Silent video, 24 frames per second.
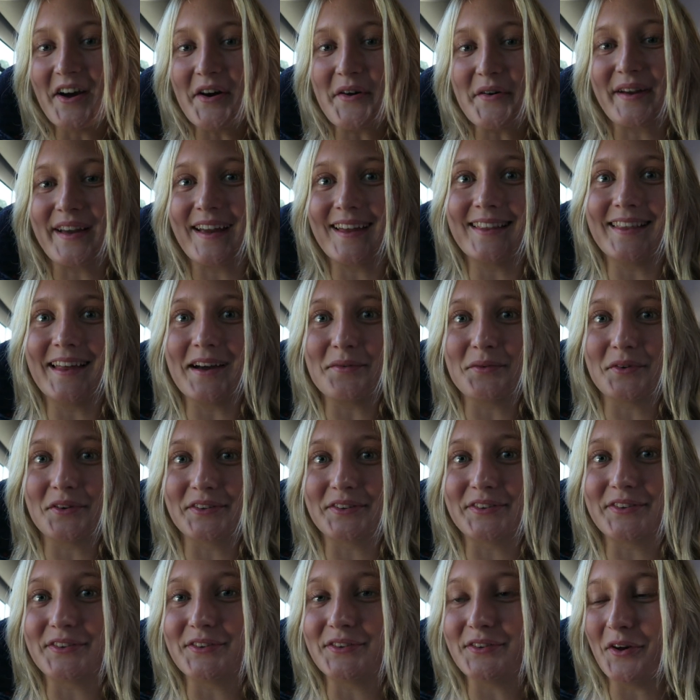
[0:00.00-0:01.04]
Okay, that was
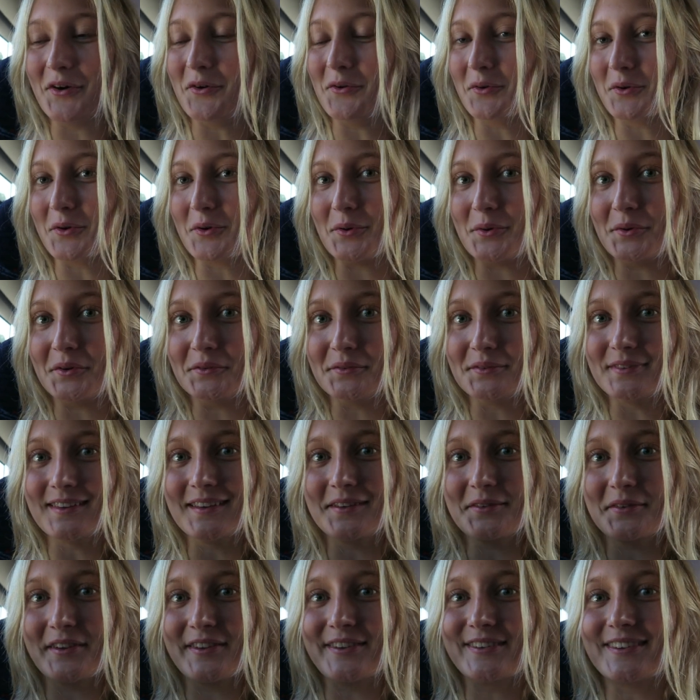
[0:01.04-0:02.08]
so cool.
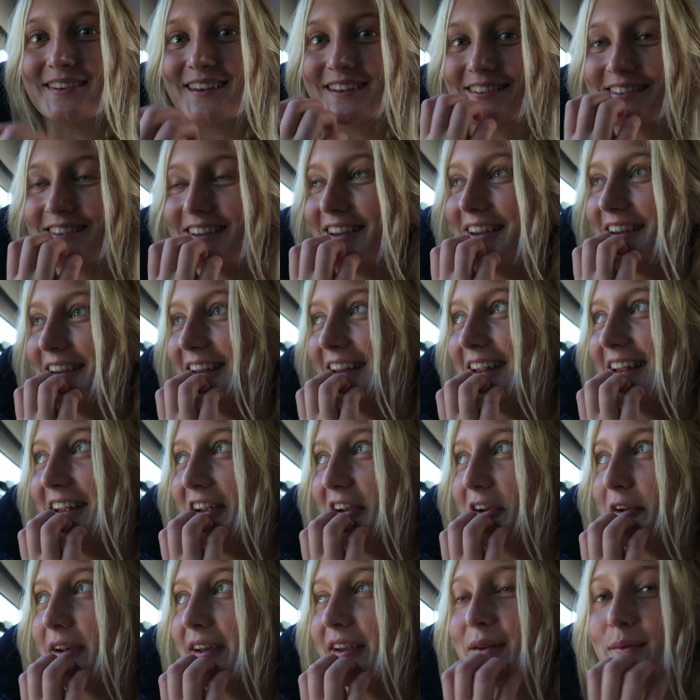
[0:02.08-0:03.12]
It was such an
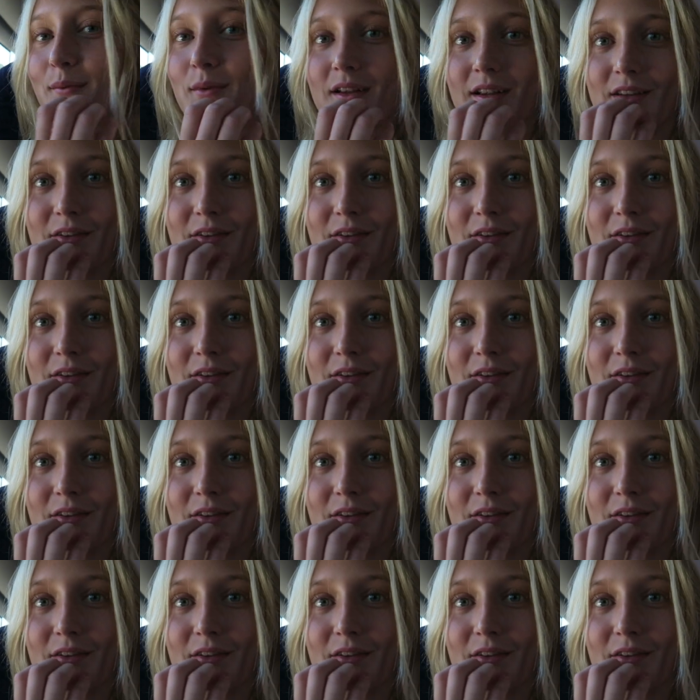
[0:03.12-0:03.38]
incredible